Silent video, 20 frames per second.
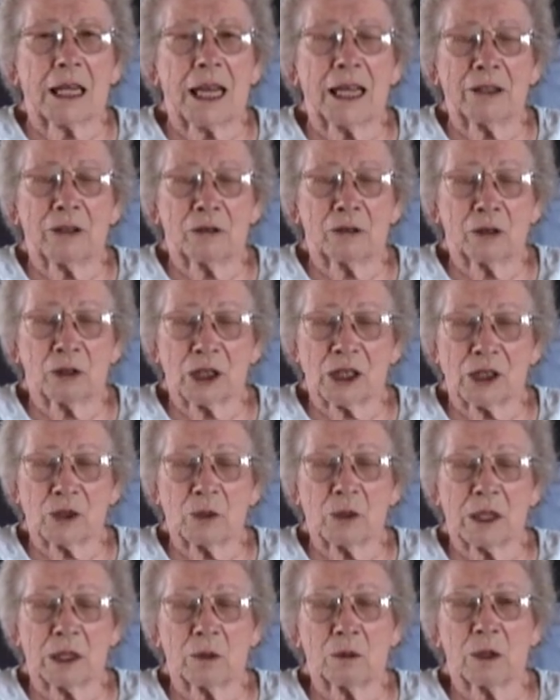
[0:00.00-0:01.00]
I don't know
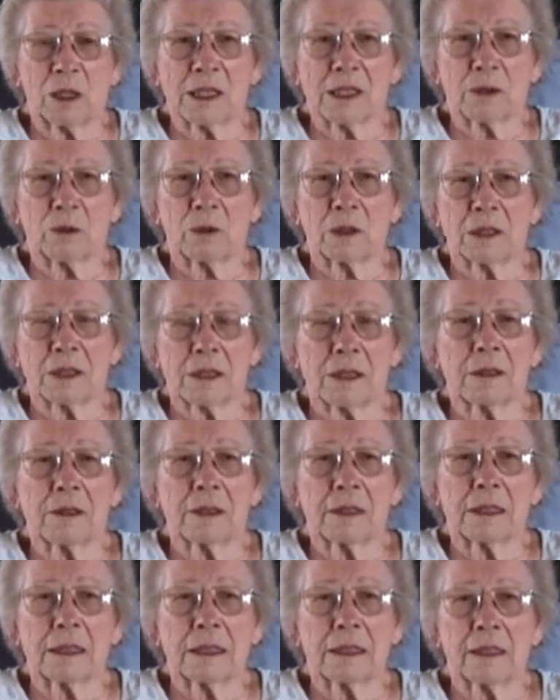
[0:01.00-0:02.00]
just when it was, it
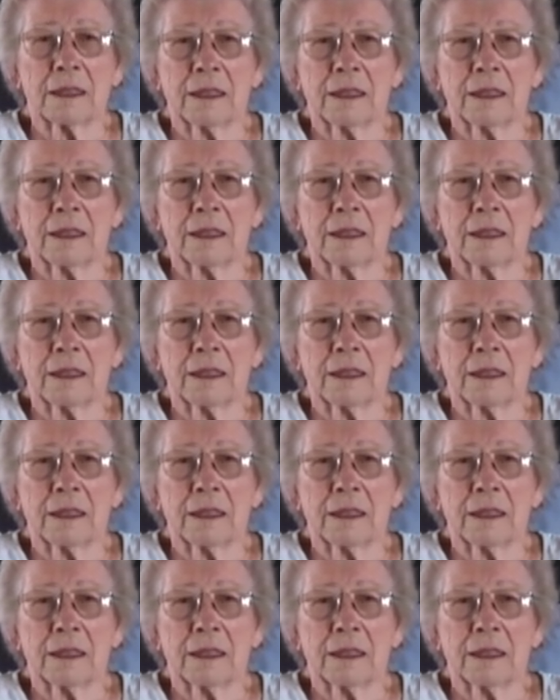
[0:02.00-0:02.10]
was